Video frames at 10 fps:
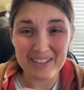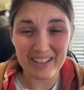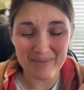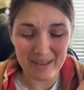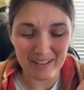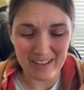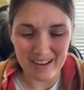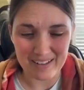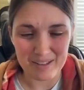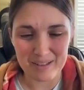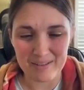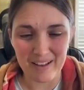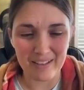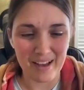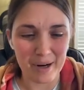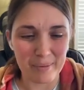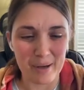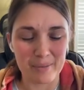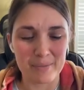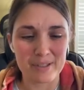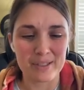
give me a lot of problems.